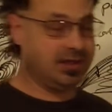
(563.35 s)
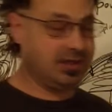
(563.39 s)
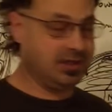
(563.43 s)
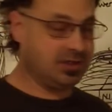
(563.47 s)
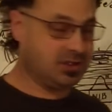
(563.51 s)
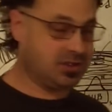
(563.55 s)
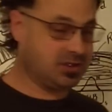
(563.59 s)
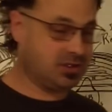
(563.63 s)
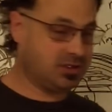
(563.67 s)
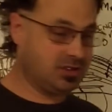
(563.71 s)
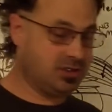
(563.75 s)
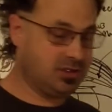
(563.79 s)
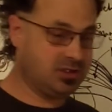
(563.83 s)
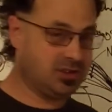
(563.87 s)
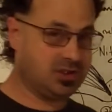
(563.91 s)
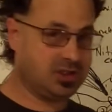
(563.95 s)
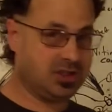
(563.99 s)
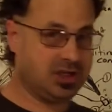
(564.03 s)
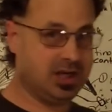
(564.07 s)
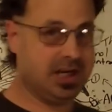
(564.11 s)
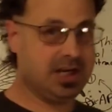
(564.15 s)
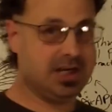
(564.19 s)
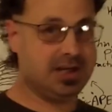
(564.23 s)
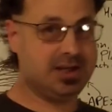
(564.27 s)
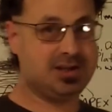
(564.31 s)
It should
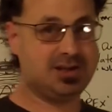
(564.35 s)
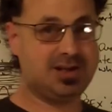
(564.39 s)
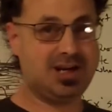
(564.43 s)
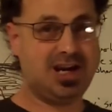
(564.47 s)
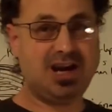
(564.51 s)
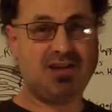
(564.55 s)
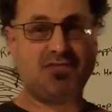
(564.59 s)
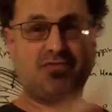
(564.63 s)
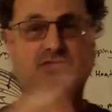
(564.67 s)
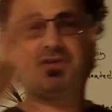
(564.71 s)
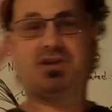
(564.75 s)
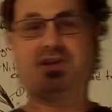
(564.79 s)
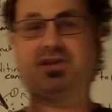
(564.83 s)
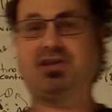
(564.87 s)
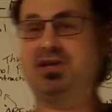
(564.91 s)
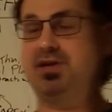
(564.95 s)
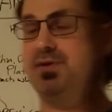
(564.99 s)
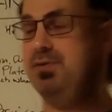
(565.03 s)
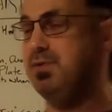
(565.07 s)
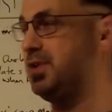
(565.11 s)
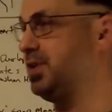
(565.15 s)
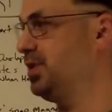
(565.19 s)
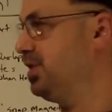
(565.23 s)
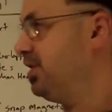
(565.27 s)
change everything we